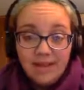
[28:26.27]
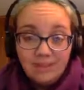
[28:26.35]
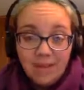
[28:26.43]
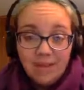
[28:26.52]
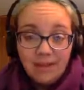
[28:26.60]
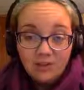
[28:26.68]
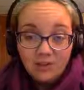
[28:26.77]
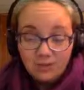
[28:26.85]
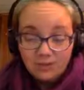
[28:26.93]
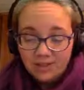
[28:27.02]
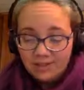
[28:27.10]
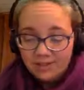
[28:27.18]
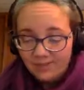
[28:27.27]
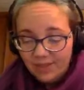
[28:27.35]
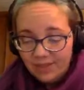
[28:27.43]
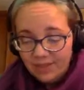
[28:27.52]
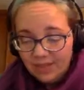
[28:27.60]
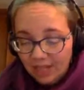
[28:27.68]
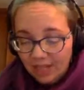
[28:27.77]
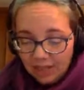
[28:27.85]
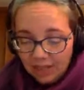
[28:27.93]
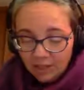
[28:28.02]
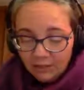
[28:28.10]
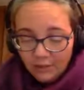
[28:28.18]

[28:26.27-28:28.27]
excerpt. The